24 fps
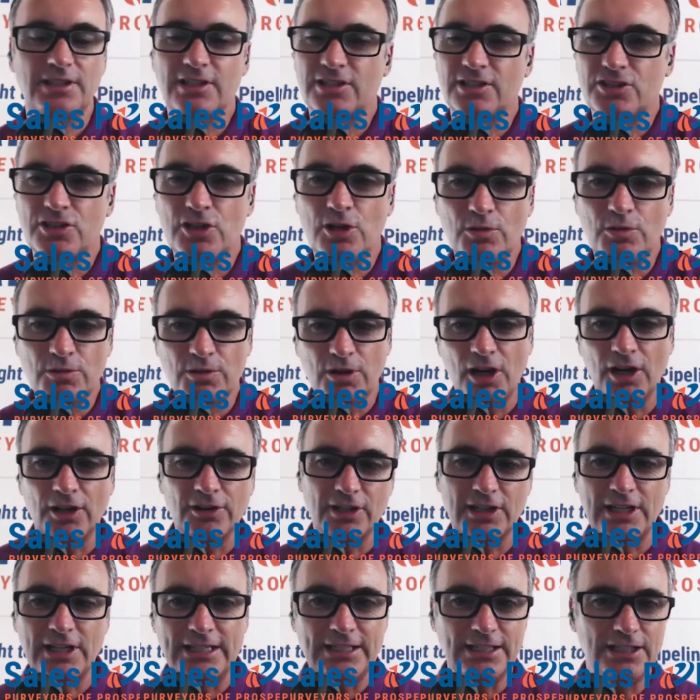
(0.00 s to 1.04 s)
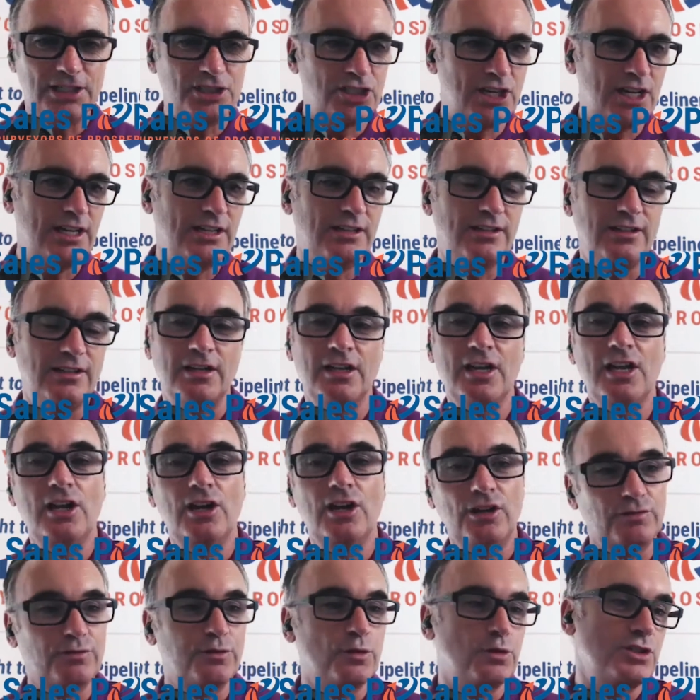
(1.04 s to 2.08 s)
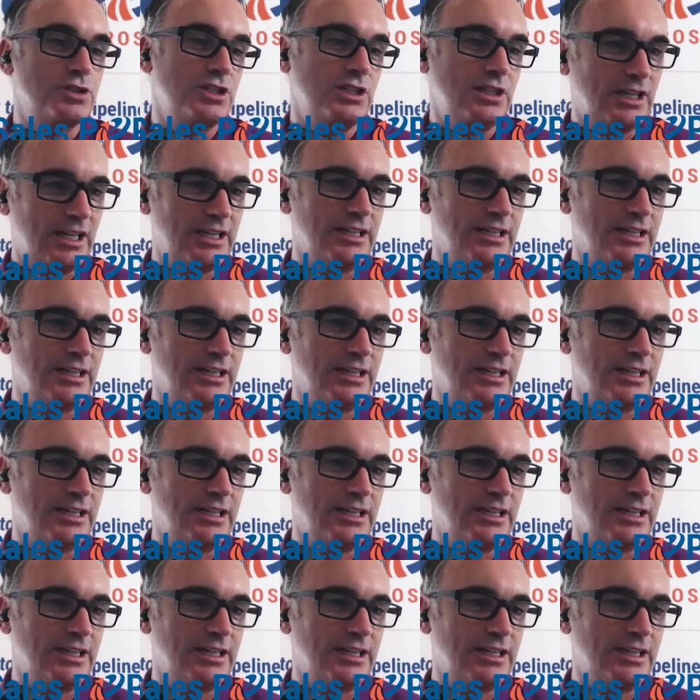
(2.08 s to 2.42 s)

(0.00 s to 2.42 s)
Has no other hidden agenda, unfortunately,